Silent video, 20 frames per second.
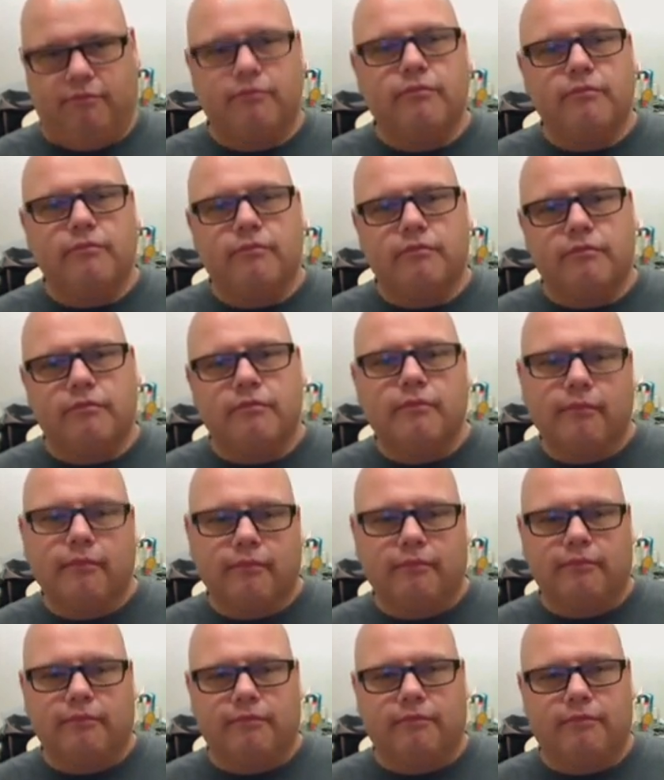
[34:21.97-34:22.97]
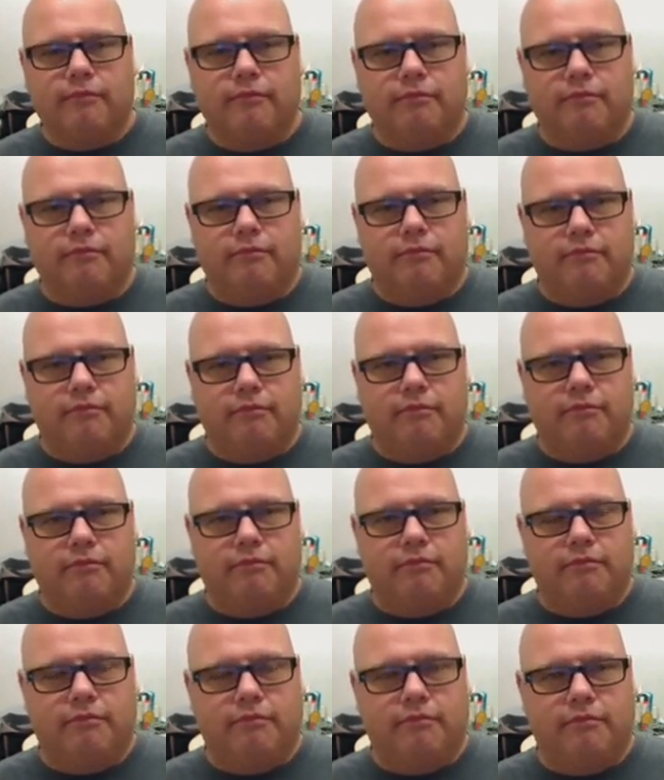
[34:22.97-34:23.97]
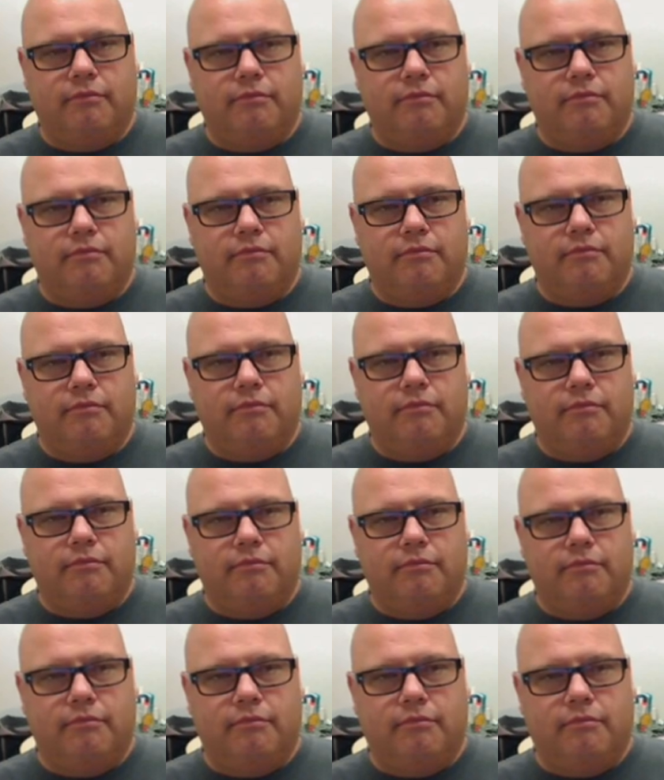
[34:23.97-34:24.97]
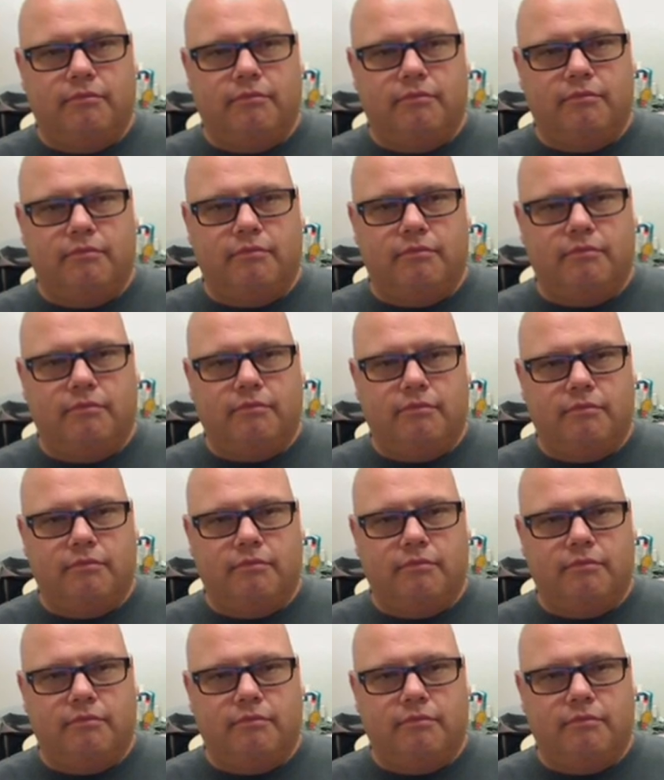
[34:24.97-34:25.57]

(not speaking)